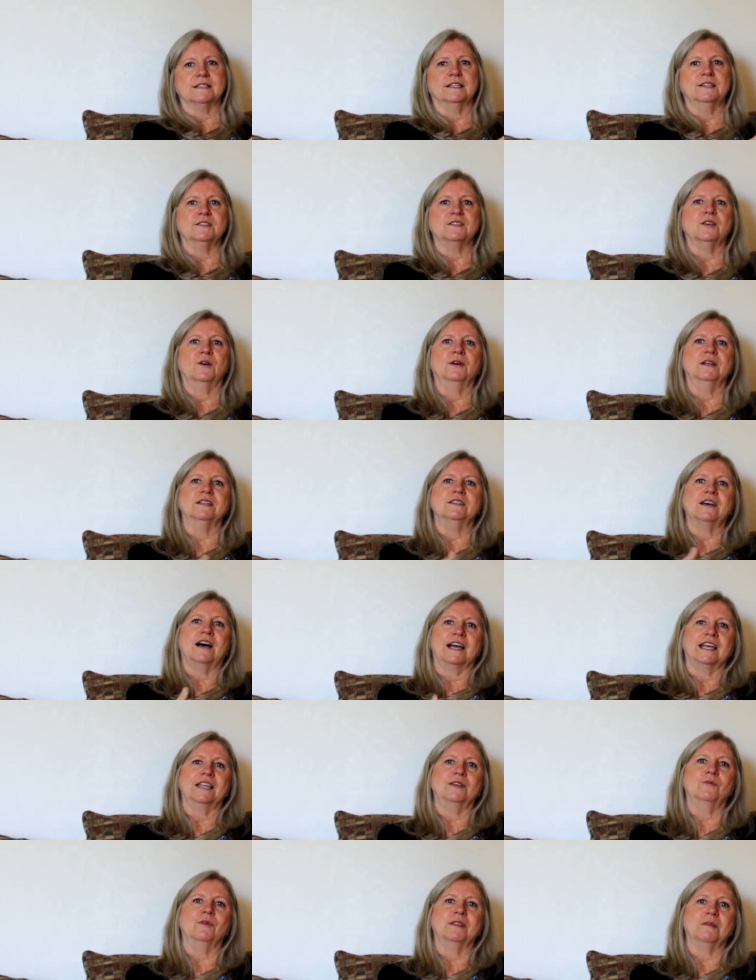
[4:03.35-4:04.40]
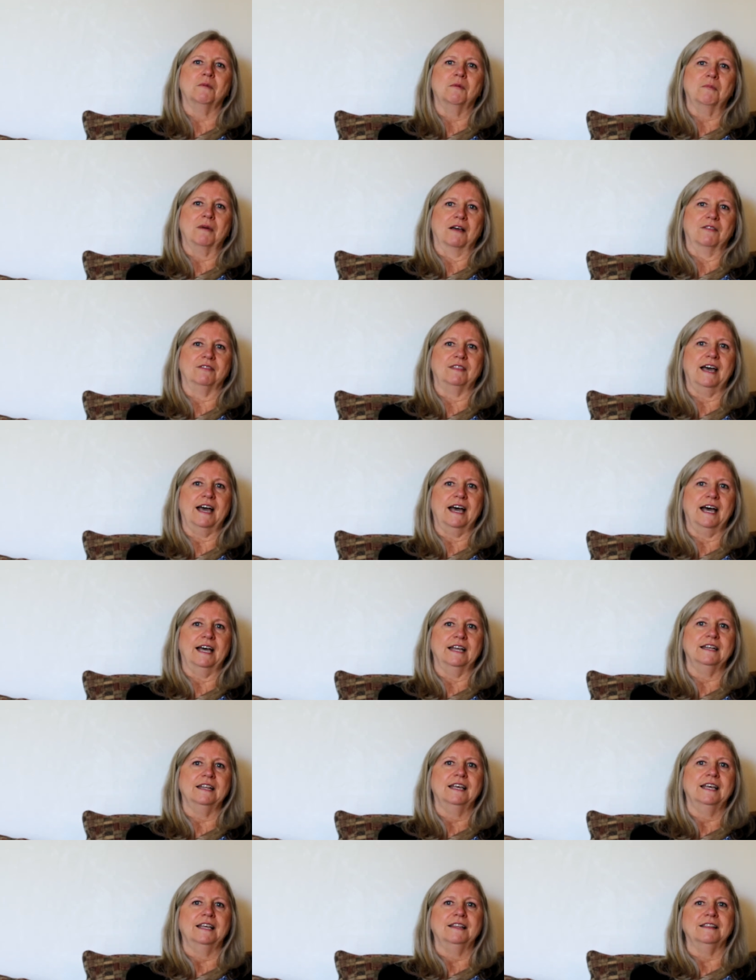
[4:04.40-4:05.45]
And so in talking with him about
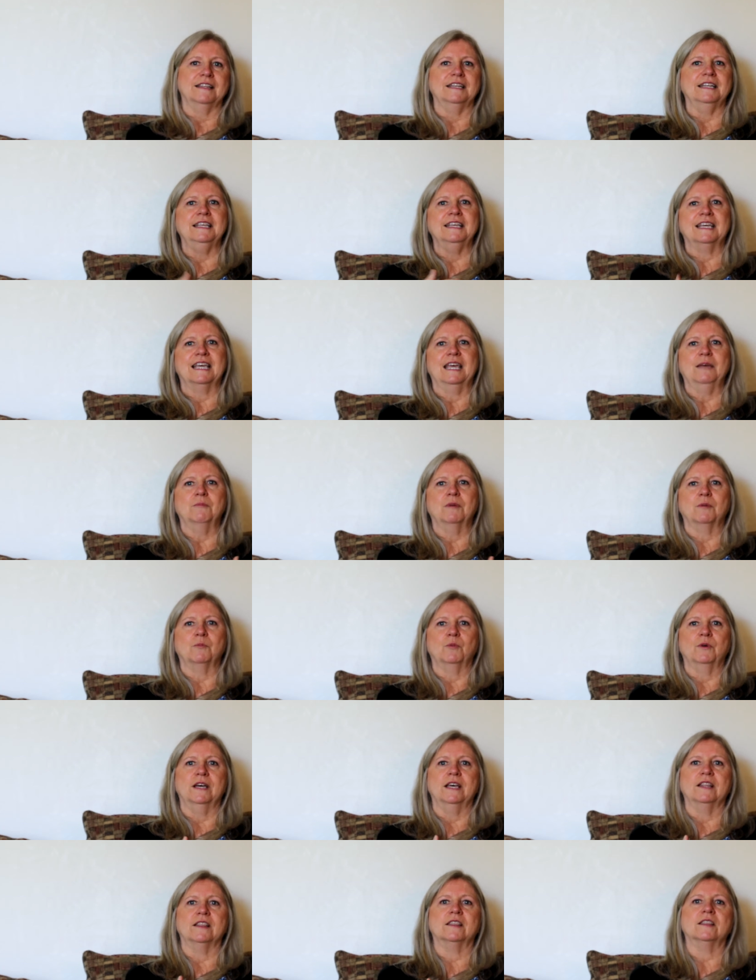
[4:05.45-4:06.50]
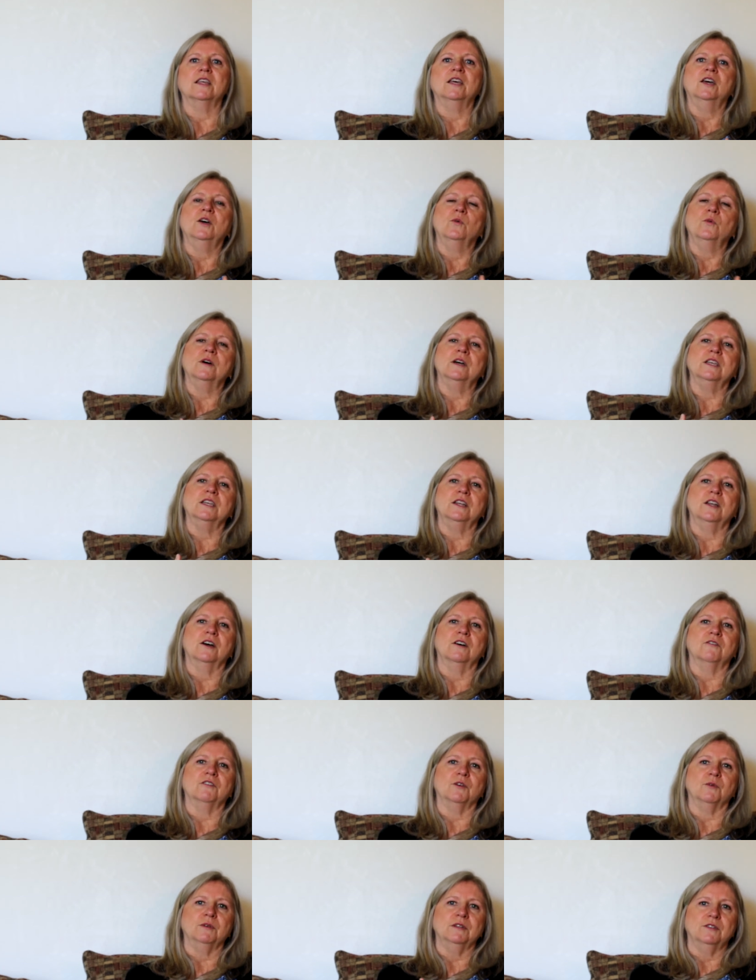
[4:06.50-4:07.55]
that, then he came up with, well,
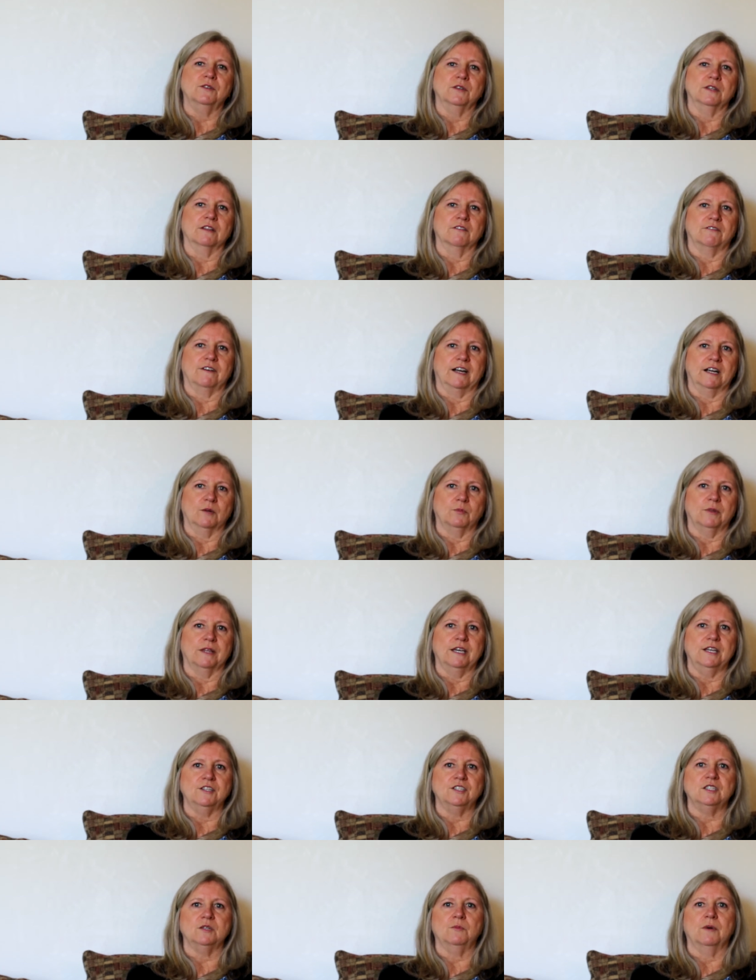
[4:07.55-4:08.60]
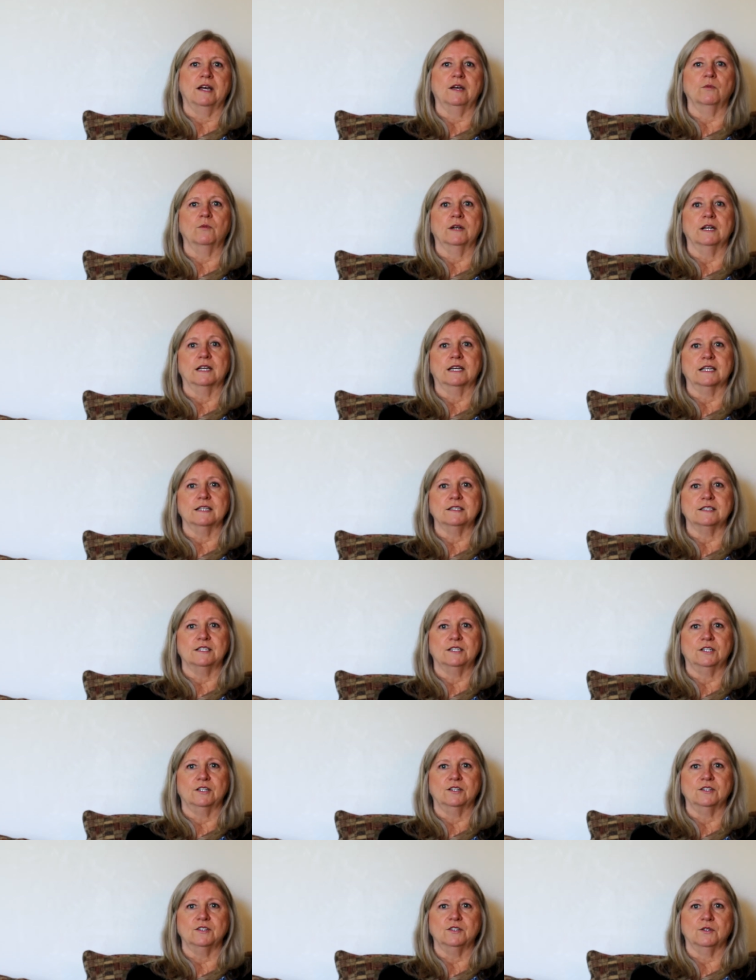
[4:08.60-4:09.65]
if you're redoing the fireplace, you might want to
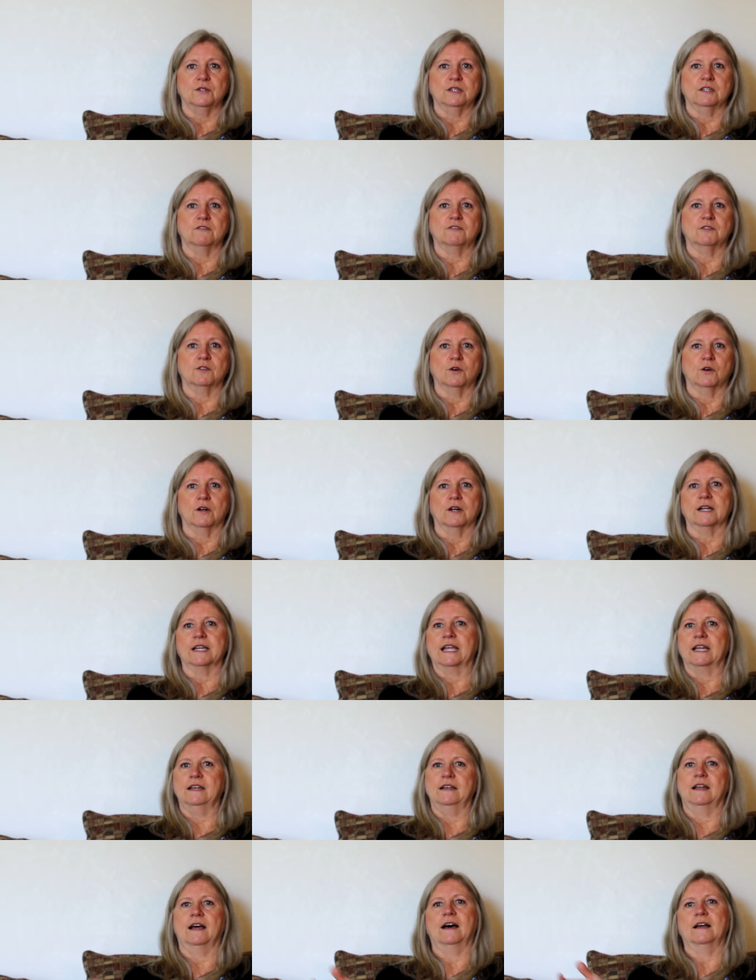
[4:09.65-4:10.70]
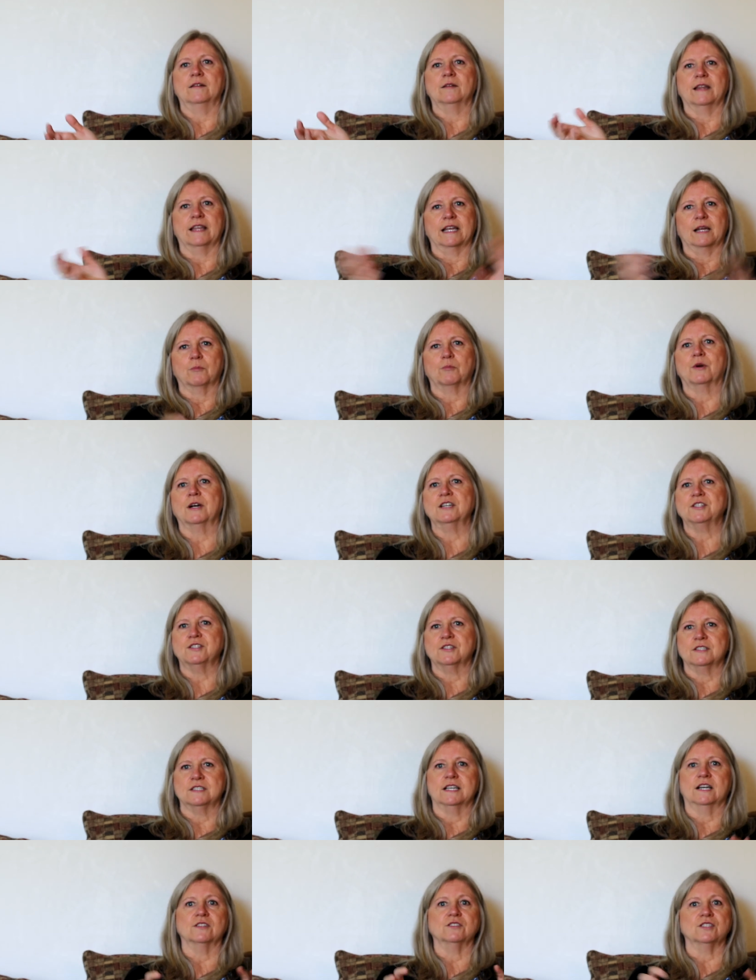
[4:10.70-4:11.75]
consider doing the floor again, not like a pressure
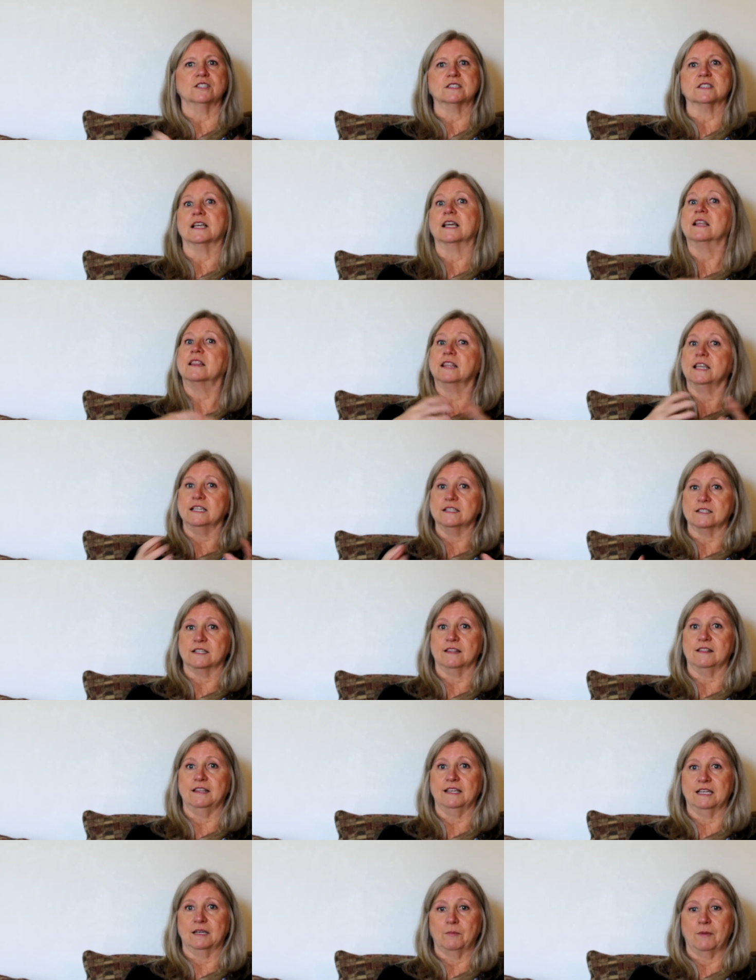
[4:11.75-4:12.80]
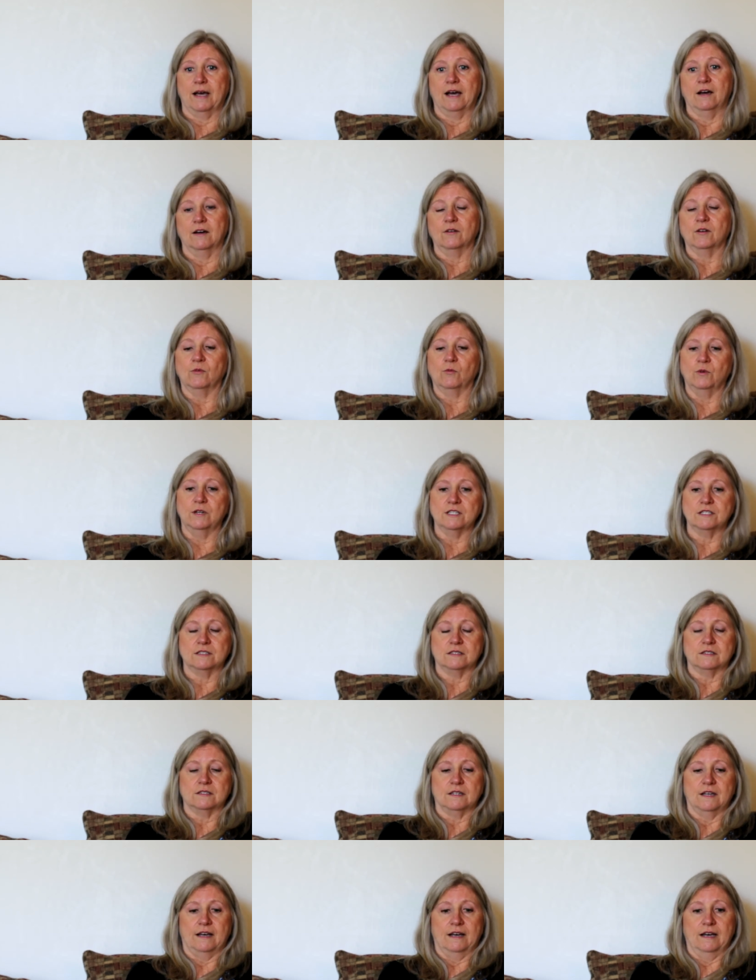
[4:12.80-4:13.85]
cell, just like things to think about, which